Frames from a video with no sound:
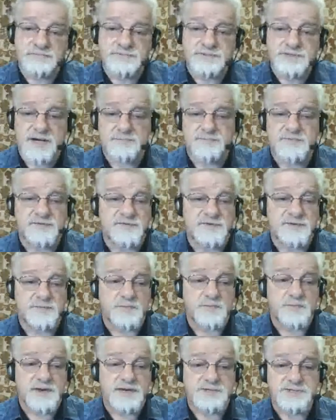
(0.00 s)
type of
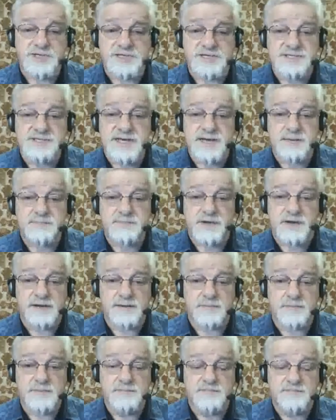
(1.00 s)
information is kept on them,